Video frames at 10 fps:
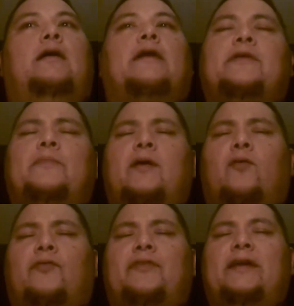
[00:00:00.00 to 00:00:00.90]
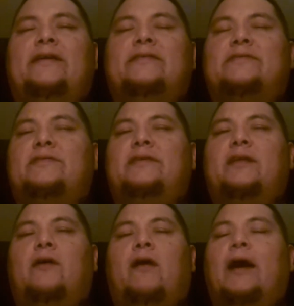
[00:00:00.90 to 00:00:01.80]
I think my whole thing is,
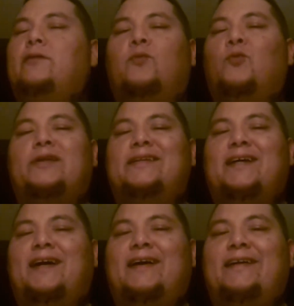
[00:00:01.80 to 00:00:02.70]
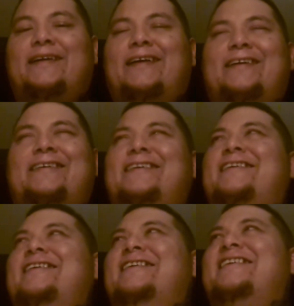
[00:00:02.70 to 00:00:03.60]
I don't want to die.
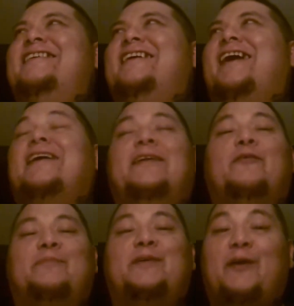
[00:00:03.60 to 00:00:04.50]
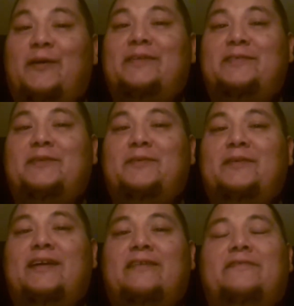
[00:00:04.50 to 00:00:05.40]
I know I'm going to
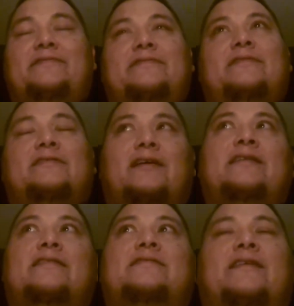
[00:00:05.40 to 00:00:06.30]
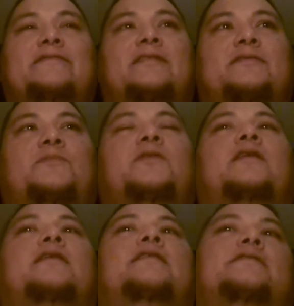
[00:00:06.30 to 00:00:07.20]
if a lot of this stuff doesn't
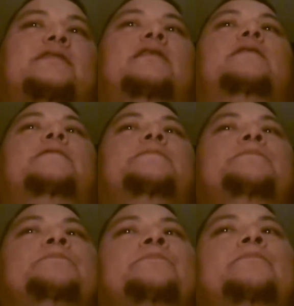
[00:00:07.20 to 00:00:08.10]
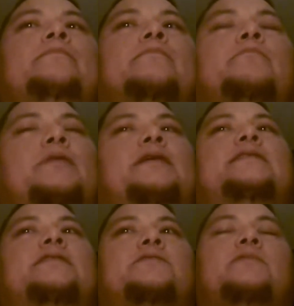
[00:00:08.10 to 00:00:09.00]
work. So, but
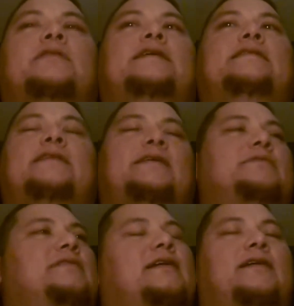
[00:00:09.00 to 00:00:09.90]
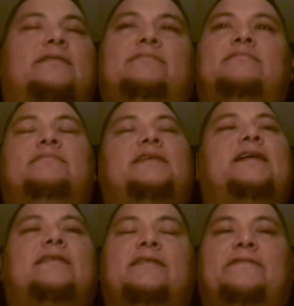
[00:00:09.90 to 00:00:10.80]
it just really, it was like a
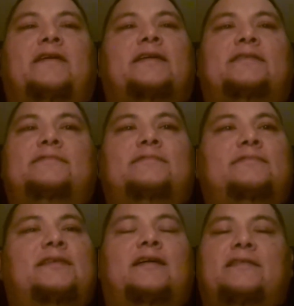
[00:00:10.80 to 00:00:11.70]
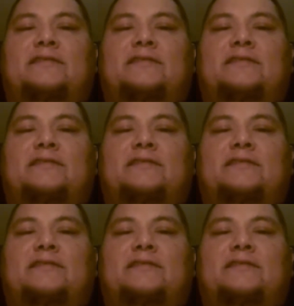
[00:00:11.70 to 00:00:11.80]
kick to fucking, a